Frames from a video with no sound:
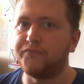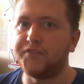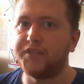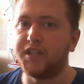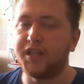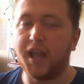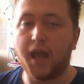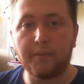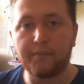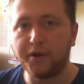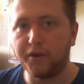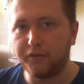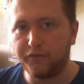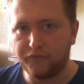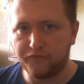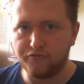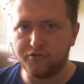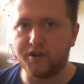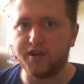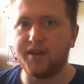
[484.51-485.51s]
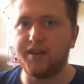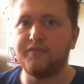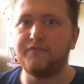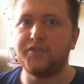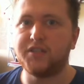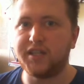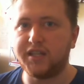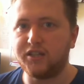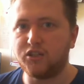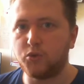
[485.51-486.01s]
Diablo 3, the
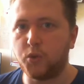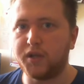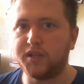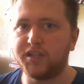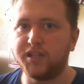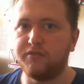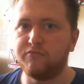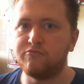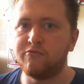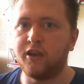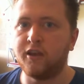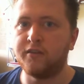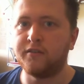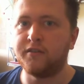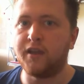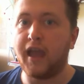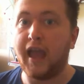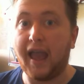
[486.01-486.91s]
D20 run,